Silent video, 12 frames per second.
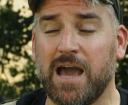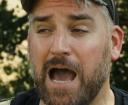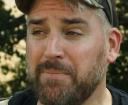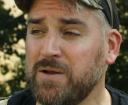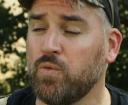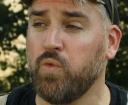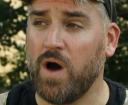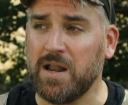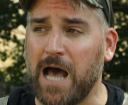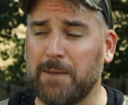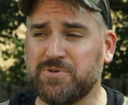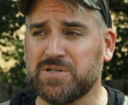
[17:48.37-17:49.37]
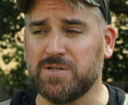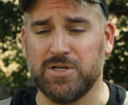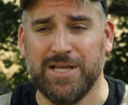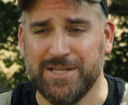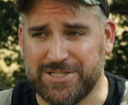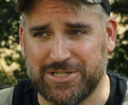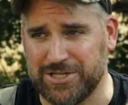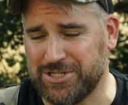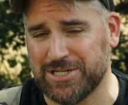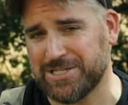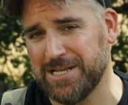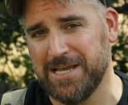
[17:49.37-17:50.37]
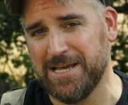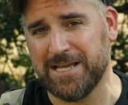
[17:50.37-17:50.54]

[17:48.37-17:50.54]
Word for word: I mean, one option is to just